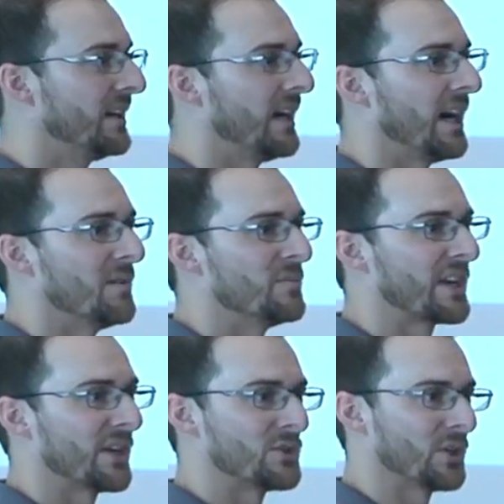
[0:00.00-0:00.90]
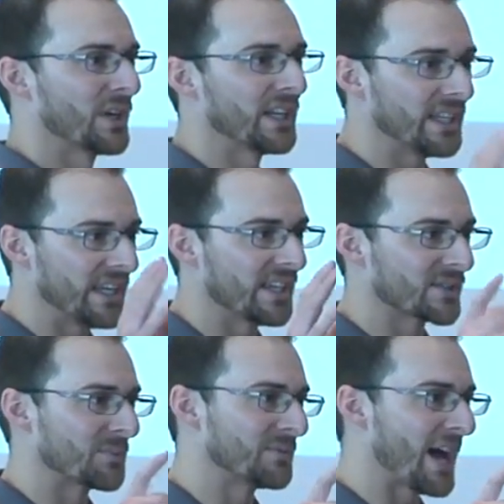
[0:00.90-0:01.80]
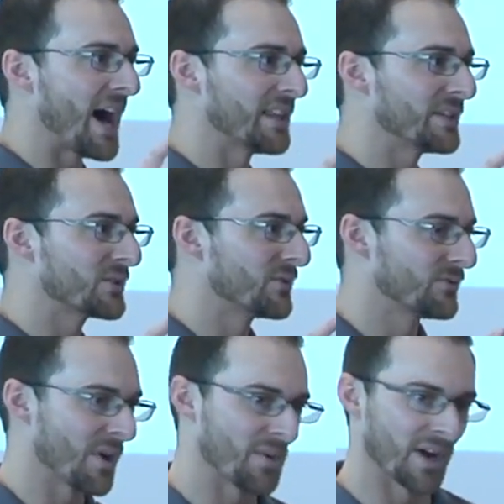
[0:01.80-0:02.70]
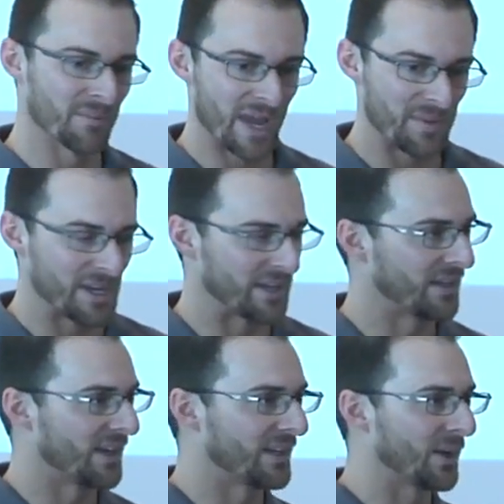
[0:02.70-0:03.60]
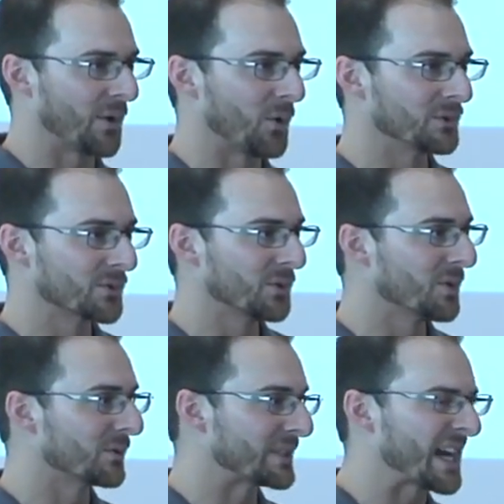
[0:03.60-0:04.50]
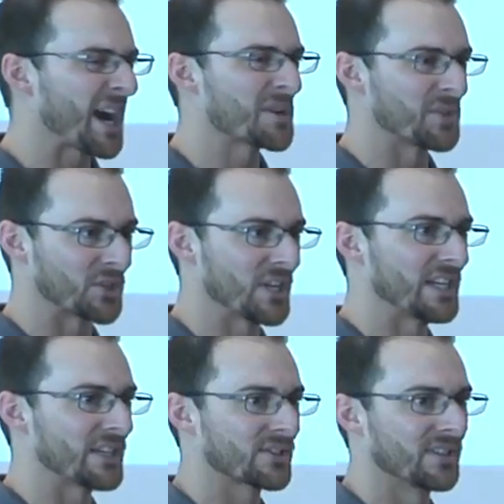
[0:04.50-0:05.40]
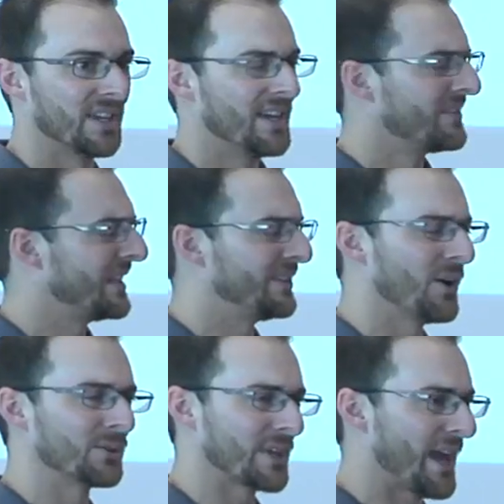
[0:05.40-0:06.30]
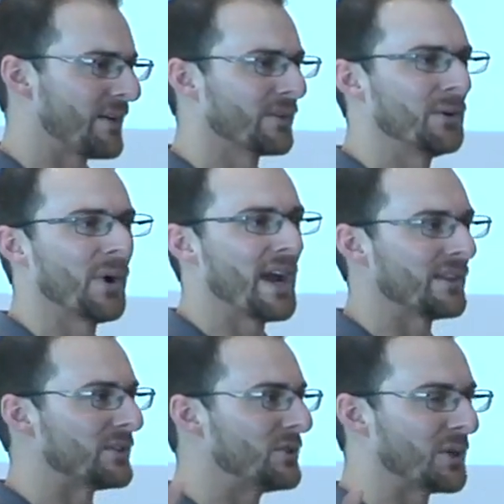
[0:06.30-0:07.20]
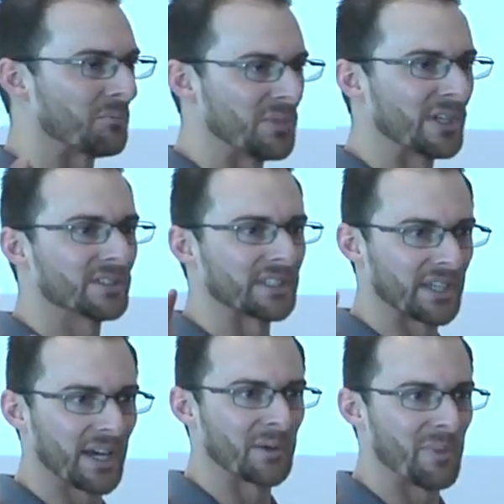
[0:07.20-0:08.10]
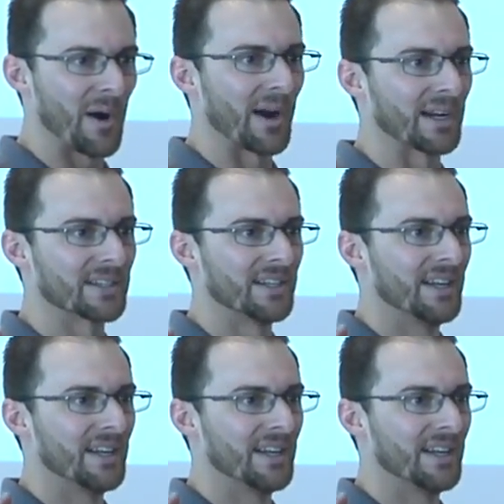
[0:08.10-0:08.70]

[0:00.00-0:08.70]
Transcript: Uh, because you're going to get some knowledge from a, uh, maybe an, an old school retired machinist that knows every way that you can build and cut apart.